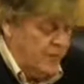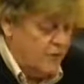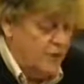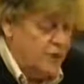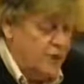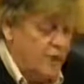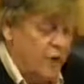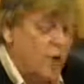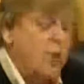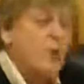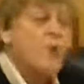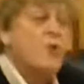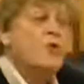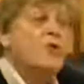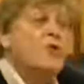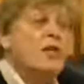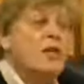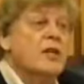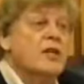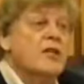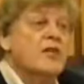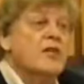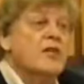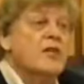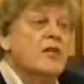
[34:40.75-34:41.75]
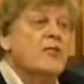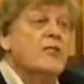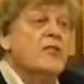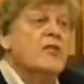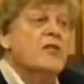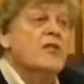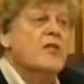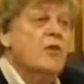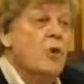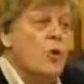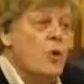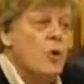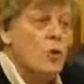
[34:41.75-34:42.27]
to cause it to
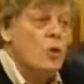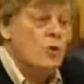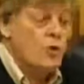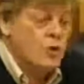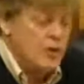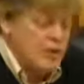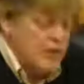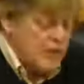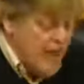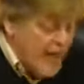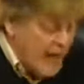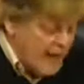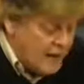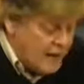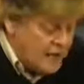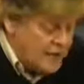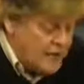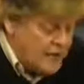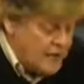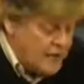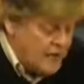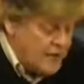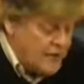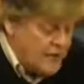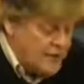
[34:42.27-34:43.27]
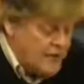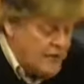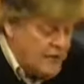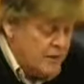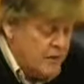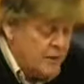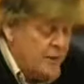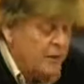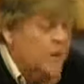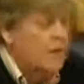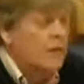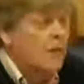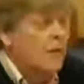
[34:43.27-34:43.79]
resort to tactics
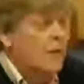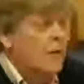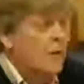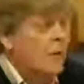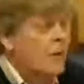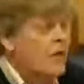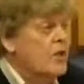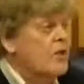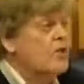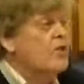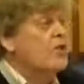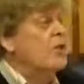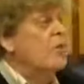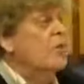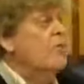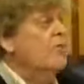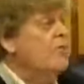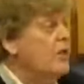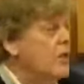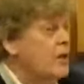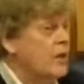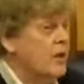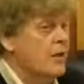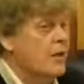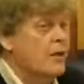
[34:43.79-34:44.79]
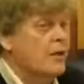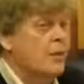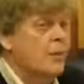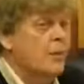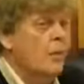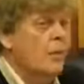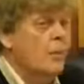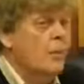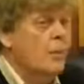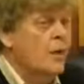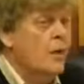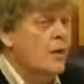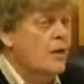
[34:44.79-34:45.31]
which subvert
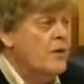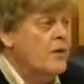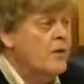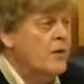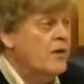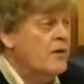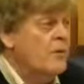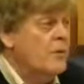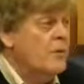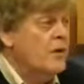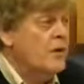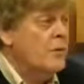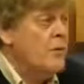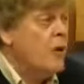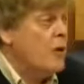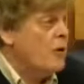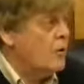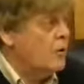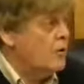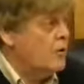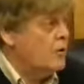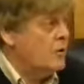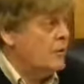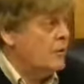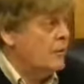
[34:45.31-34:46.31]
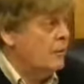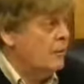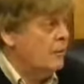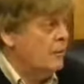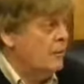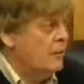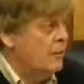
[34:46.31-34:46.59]
what passes for democracy?